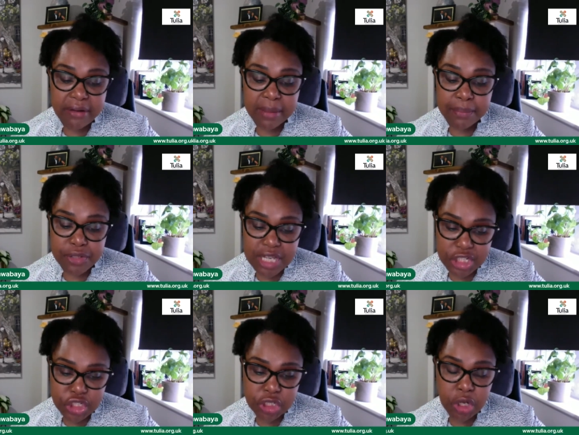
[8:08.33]

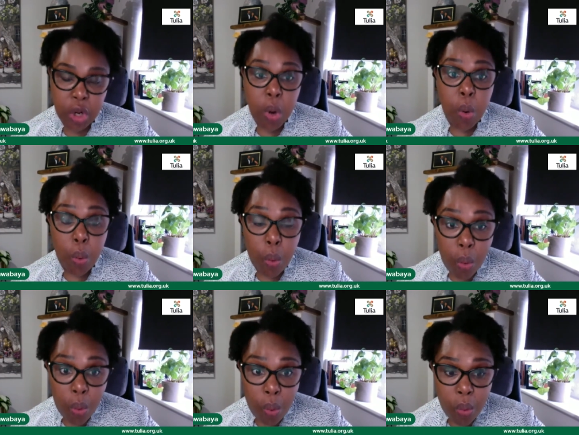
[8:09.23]
protection,
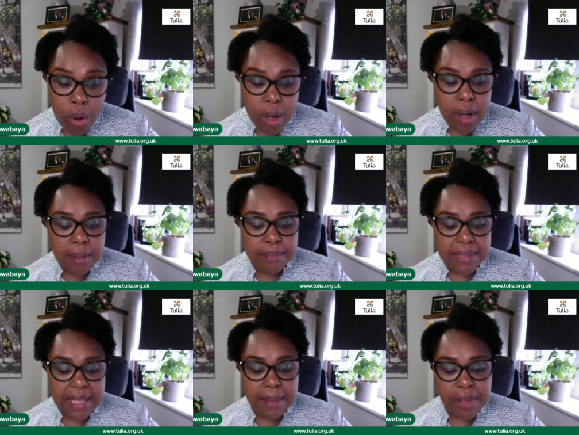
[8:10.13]
or
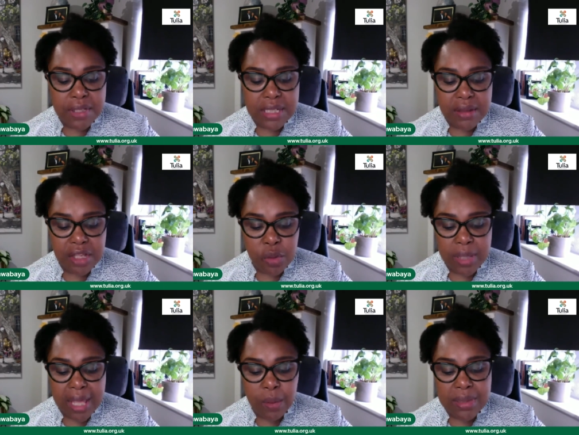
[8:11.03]
be a person in the
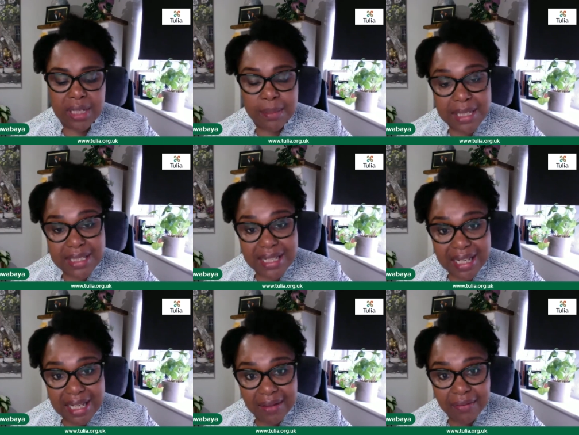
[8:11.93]
UK with limited
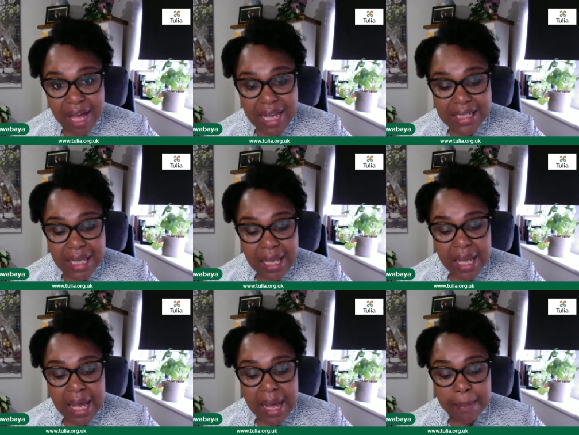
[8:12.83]
leave under
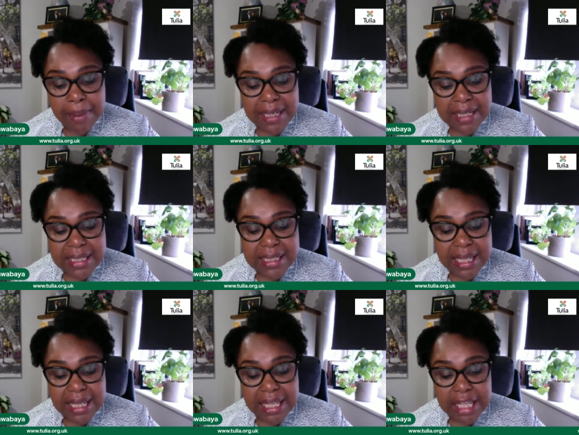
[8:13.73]
Appendix
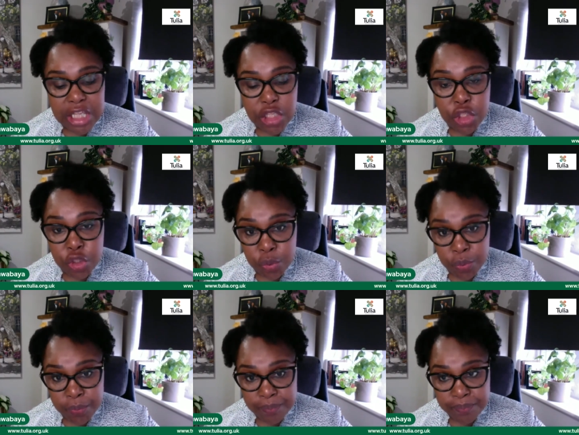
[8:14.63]
EU.
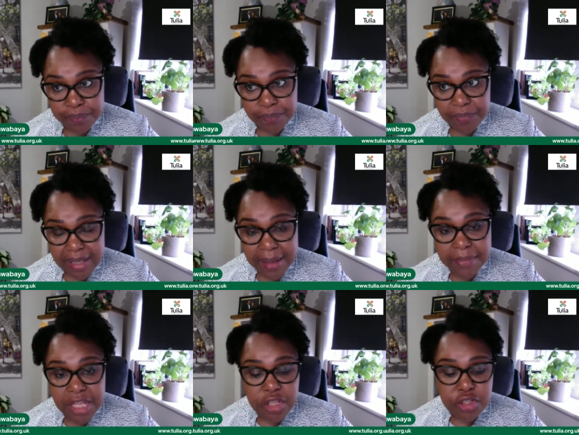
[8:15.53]
Yeah.
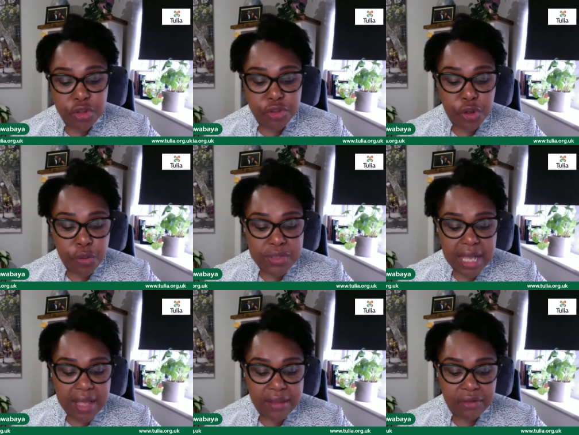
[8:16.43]
So those
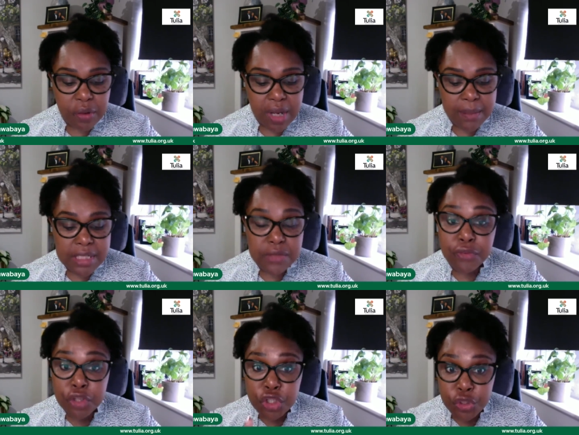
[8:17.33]
are the requirements
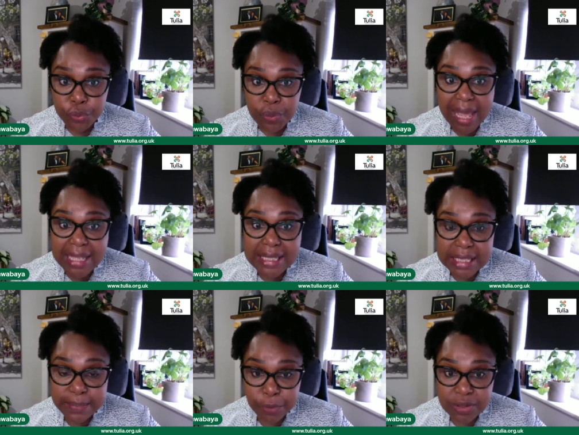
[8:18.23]
for you as the
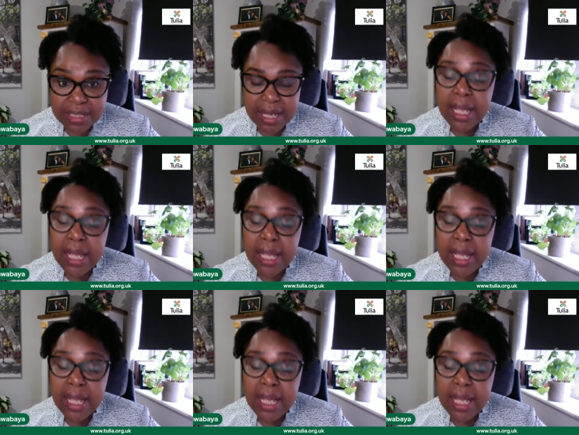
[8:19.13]
sponsor.